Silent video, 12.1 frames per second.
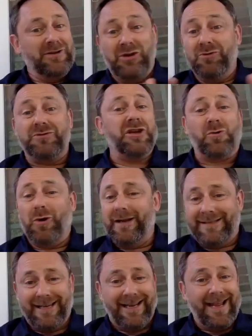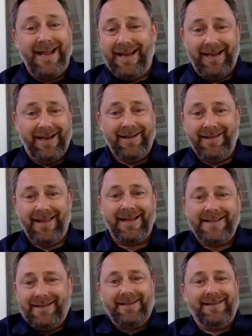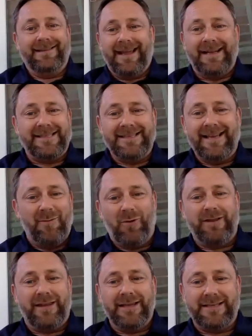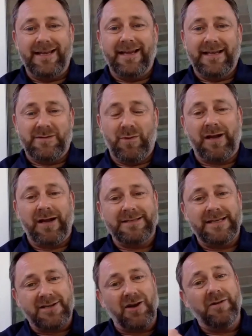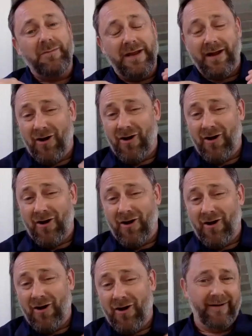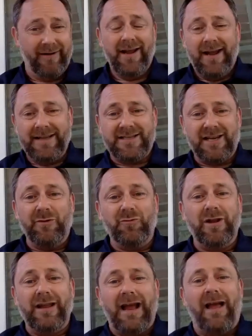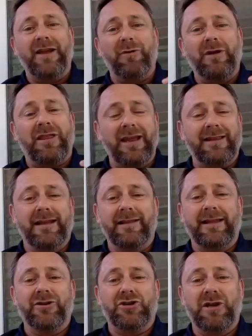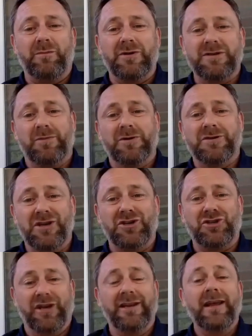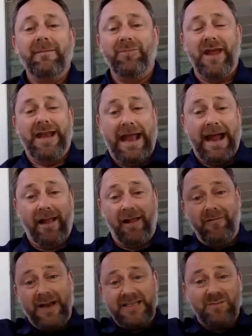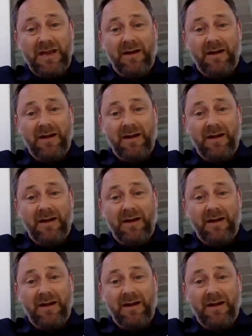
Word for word: You should quit today. That that's not what this is because it's going to be hard. It's going to be really I think we think that leadership is a position that elevates